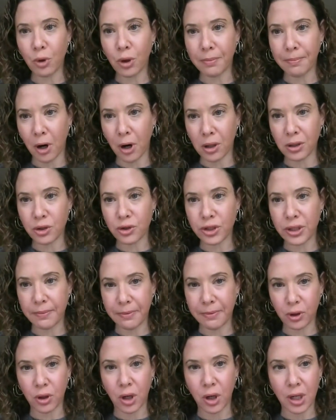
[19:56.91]
More
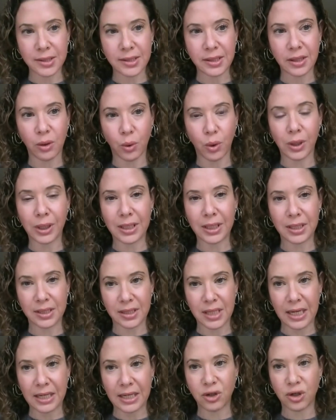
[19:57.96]
partnership across the
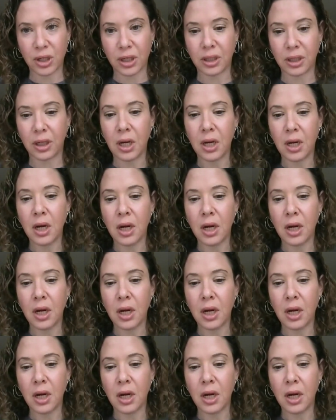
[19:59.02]
organization.